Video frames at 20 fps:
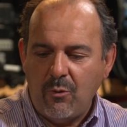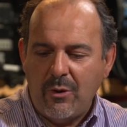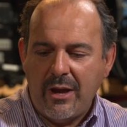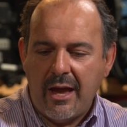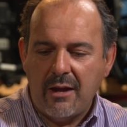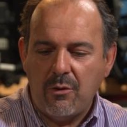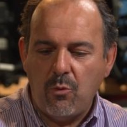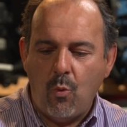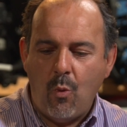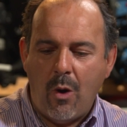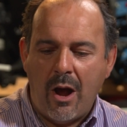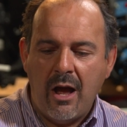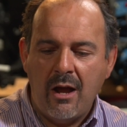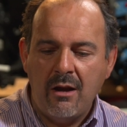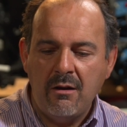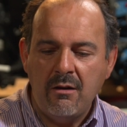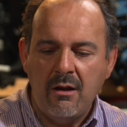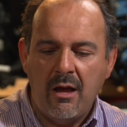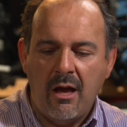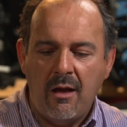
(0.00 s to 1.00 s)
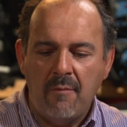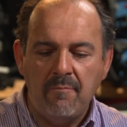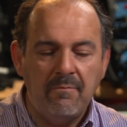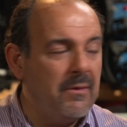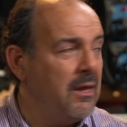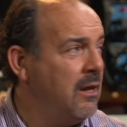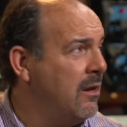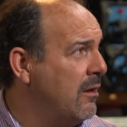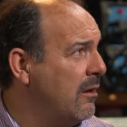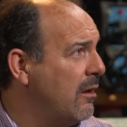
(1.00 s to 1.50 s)
we had
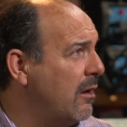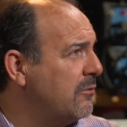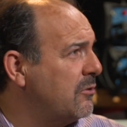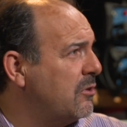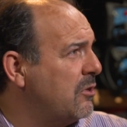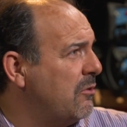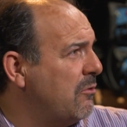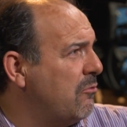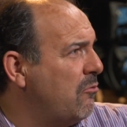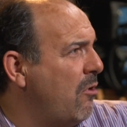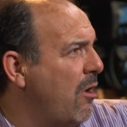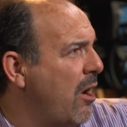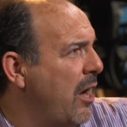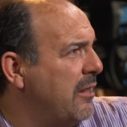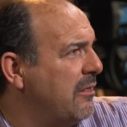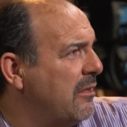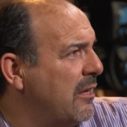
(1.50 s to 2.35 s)
one to the right